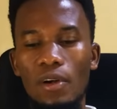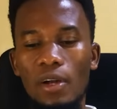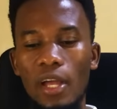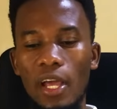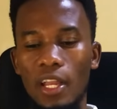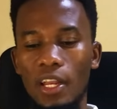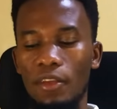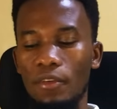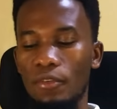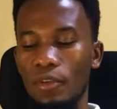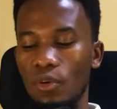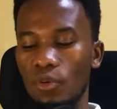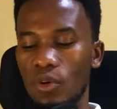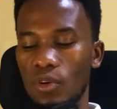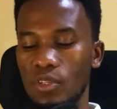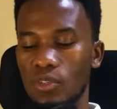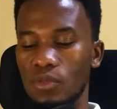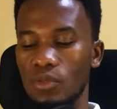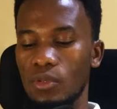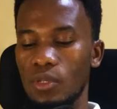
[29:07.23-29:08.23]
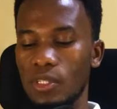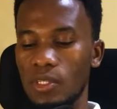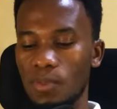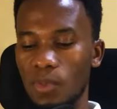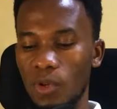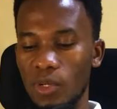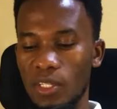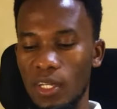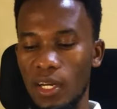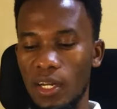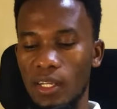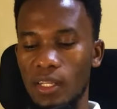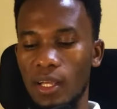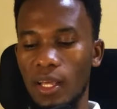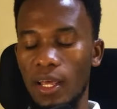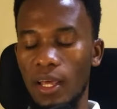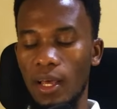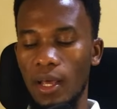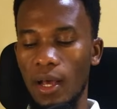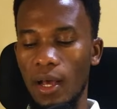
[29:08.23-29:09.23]
And if he was sponsoring
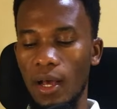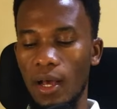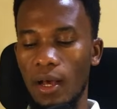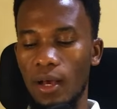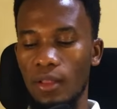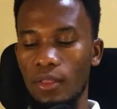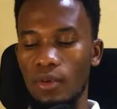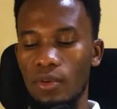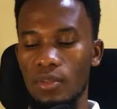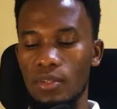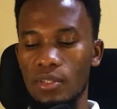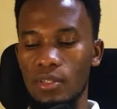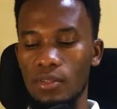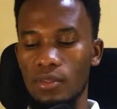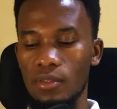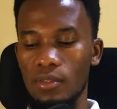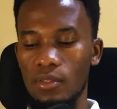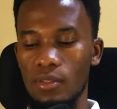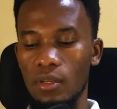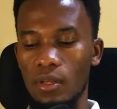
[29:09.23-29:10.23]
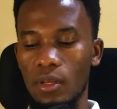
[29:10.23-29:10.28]
uh, those